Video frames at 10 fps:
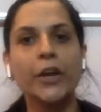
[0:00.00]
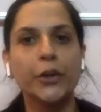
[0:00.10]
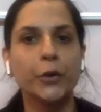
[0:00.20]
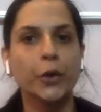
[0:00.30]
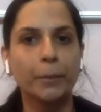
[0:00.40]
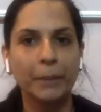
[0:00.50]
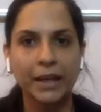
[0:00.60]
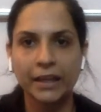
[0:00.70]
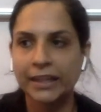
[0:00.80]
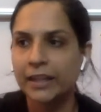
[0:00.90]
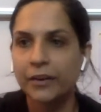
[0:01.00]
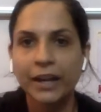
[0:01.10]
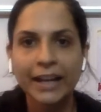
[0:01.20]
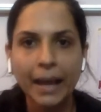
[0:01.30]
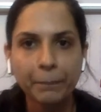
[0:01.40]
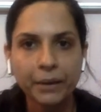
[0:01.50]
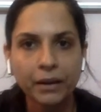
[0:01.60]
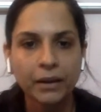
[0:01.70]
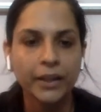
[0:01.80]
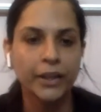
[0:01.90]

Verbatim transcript: You're going to make either a clapper,